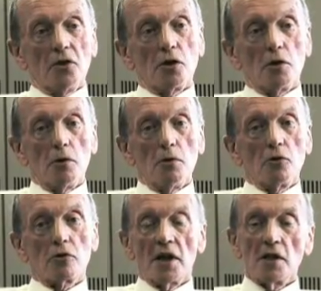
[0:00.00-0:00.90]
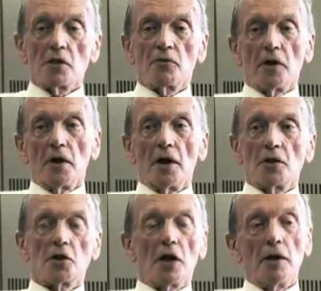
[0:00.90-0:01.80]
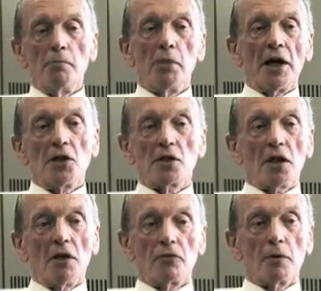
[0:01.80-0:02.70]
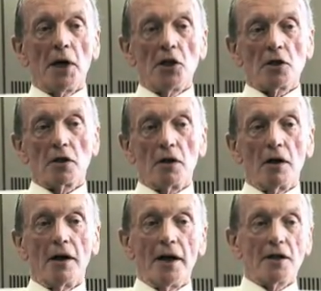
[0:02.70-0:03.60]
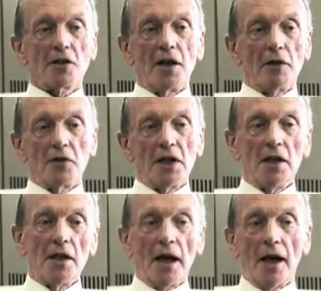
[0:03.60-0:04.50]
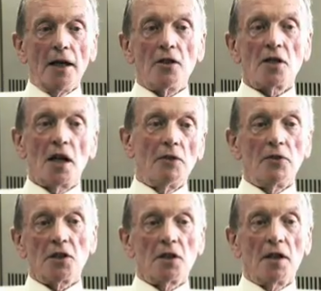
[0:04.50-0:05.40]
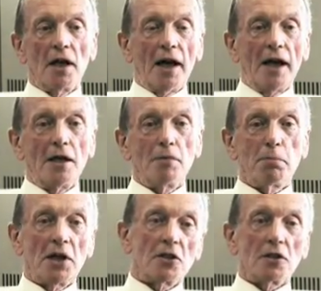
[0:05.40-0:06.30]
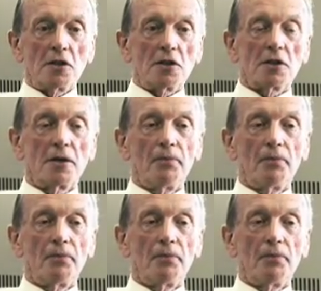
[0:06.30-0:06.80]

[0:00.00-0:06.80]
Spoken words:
to transfer time-based information like telephony and television and pictures.